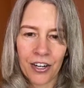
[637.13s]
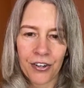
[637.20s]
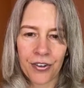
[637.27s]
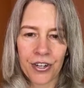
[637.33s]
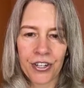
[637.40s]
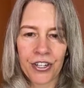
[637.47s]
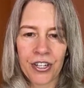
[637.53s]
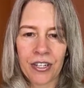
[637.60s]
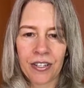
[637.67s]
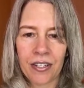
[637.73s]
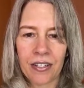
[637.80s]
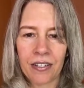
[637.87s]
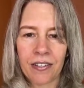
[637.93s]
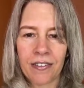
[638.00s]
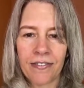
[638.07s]
Shrishti's
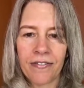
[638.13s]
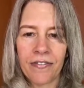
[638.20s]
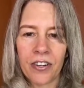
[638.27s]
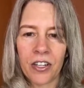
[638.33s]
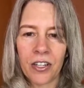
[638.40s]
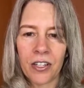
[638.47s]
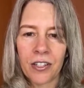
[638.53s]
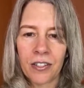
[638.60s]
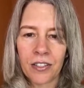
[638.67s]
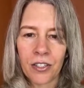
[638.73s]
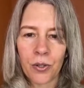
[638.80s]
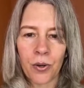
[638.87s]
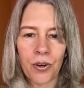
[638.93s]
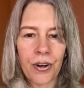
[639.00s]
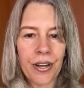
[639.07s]
is full.
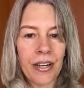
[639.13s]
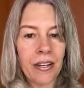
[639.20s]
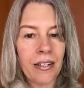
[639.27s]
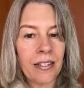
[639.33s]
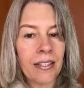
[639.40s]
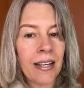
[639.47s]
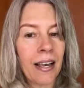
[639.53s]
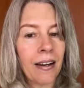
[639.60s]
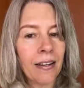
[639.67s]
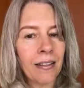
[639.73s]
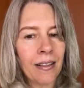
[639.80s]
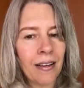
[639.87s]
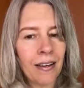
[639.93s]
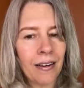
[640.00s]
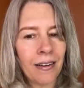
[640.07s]
Torian is getting
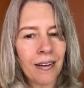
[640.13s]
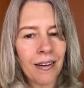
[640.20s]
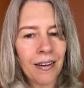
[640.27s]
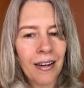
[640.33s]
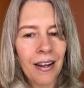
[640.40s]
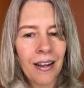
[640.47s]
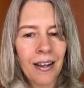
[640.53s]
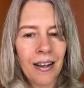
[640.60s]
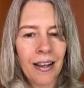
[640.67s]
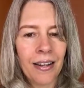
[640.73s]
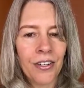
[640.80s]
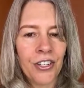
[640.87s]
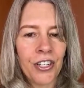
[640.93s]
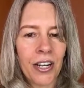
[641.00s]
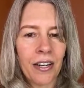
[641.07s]
there.
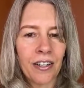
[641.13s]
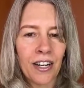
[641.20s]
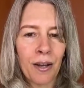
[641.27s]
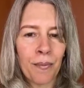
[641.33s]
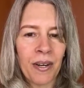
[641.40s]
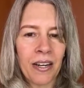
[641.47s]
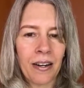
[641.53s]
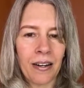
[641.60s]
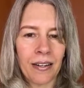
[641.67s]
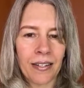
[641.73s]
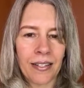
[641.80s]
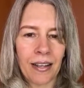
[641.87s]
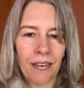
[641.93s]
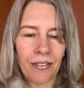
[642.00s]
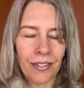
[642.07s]
And Jen coming in
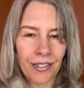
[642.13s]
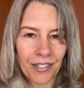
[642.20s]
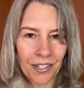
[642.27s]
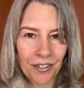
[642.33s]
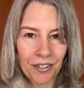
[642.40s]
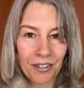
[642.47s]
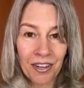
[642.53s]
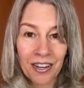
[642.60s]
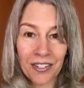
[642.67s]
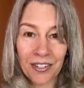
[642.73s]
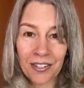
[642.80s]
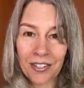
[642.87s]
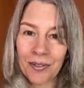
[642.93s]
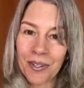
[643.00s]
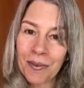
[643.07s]
at a 7. So you
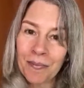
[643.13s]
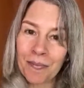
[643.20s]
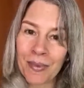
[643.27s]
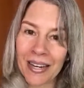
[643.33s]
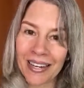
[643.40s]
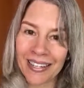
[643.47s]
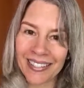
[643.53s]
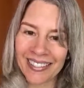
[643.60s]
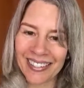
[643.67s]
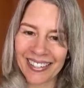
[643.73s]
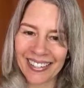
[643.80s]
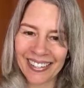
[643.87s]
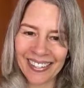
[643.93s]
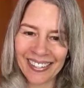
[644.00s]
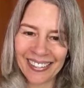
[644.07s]
guys are doing
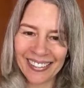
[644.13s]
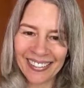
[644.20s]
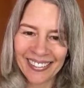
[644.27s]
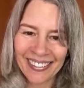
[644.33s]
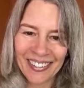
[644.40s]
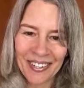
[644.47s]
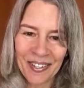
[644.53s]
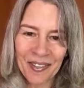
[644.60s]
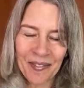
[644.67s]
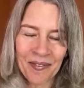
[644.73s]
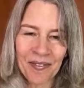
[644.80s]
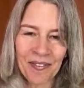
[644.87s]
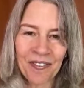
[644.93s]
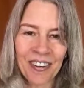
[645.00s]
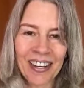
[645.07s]
amazing.
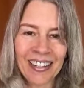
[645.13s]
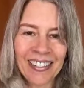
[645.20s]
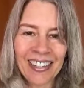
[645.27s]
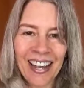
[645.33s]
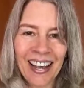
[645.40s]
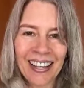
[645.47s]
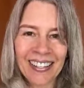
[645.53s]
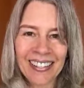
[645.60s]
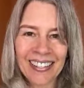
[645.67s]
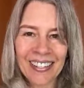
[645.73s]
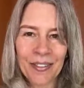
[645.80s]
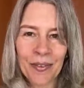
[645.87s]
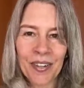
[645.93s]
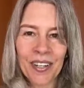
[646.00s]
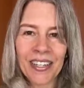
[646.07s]

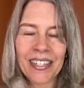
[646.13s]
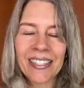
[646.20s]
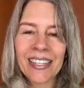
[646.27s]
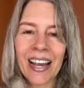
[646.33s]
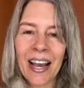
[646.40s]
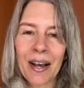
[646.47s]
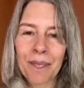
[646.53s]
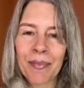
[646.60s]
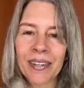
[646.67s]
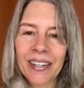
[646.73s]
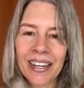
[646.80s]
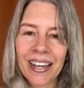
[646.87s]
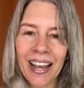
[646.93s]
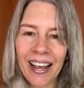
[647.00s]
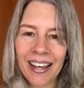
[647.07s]
Fantastic. We're going to tap
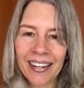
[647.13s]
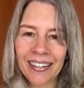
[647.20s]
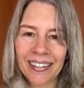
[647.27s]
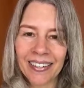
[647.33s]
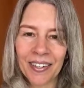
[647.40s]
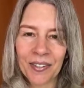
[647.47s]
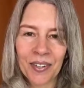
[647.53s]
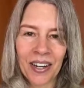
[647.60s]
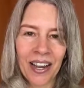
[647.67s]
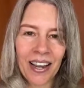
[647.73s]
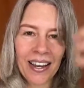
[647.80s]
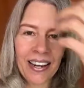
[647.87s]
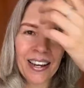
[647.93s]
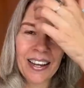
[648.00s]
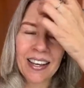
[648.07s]
again,
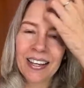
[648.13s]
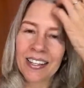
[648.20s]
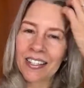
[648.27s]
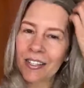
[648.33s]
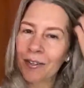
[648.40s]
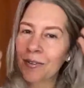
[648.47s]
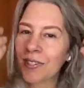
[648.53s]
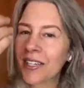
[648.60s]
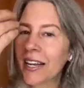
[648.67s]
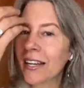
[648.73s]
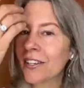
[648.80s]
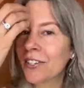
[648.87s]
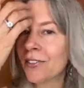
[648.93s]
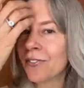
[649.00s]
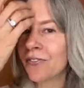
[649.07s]
okay? So
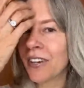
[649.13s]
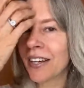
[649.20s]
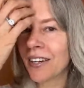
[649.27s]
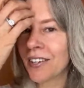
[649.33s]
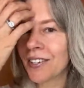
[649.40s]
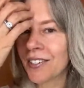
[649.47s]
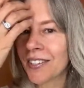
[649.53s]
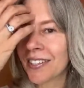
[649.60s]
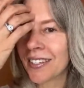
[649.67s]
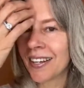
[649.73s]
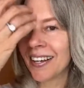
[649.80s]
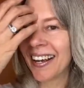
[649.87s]
take 2 fingers